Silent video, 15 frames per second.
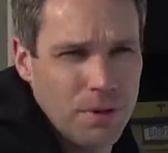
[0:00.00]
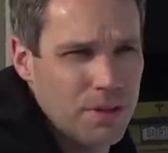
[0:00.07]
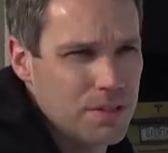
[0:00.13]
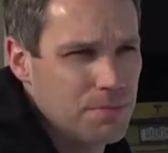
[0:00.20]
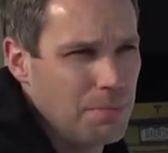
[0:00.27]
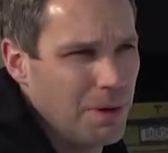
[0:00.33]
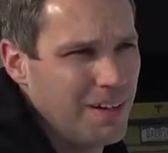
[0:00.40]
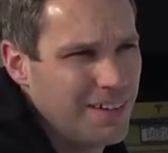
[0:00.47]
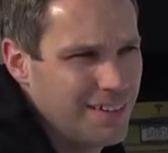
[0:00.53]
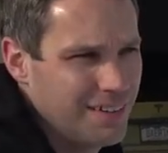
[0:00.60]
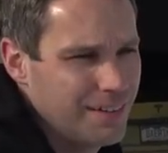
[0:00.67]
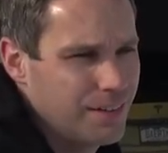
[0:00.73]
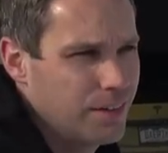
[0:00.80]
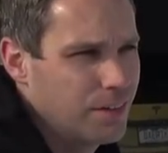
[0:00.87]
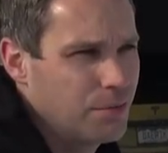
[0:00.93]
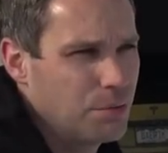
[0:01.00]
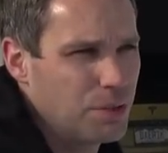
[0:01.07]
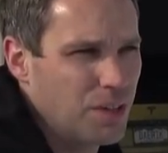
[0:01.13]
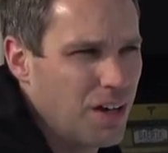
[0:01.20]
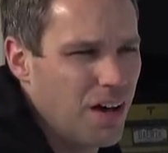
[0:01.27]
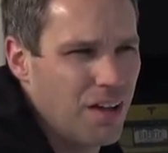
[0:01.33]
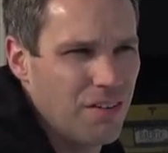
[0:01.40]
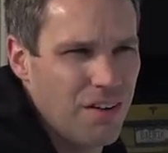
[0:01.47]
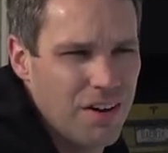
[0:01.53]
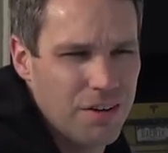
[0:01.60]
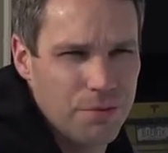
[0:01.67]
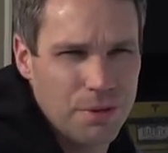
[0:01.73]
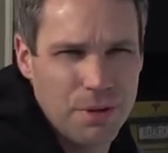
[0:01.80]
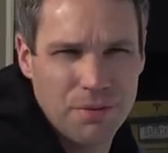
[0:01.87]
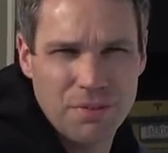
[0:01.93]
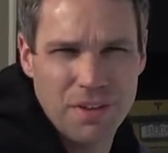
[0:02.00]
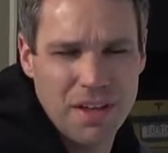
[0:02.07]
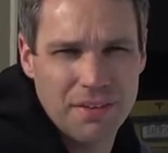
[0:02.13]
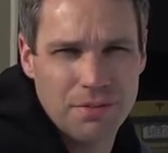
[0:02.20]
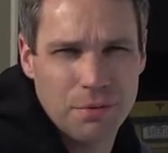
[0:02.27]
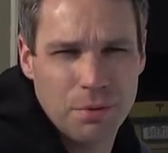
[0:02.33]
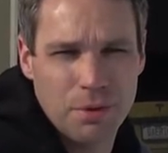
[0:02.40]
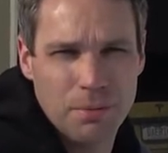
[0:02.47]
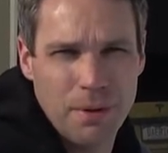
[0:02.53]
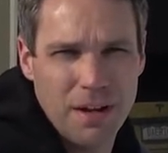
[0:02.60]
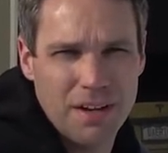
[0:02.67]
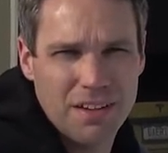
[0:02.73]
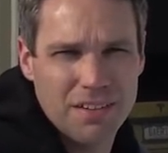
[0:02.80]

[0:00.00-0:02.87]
once, but with the Colorado, we don't really have to worry about